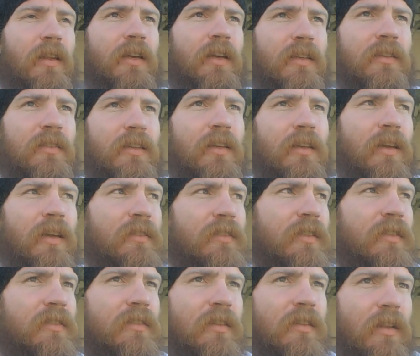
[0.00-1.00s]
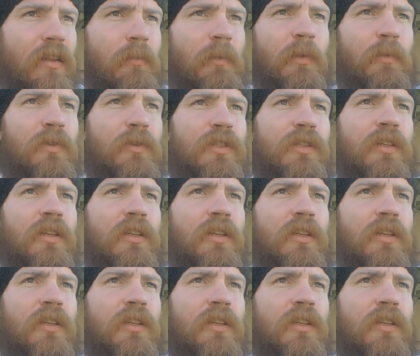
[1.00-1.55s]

Like they say, yeah, see, Solomon was